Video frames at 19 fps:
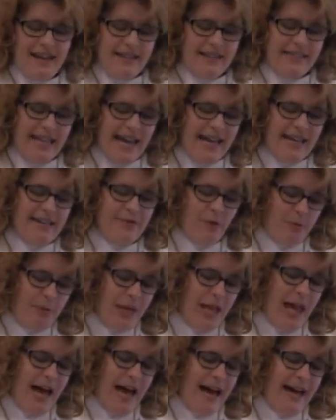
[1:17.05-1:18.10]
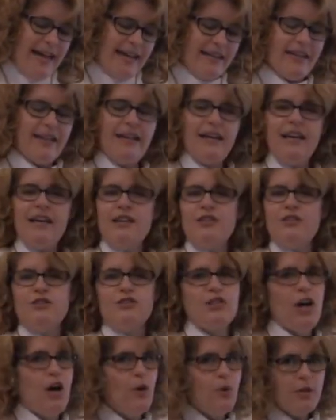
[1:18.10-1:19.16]
Day replied,
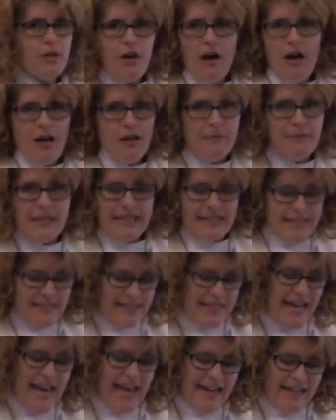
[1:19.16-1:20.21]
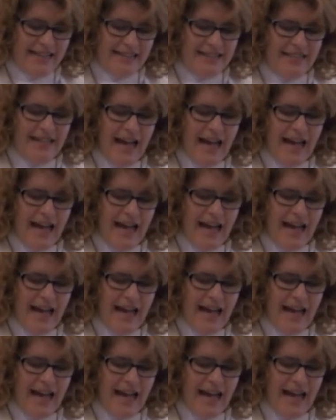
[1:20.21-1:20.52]
"Don't call me a saint.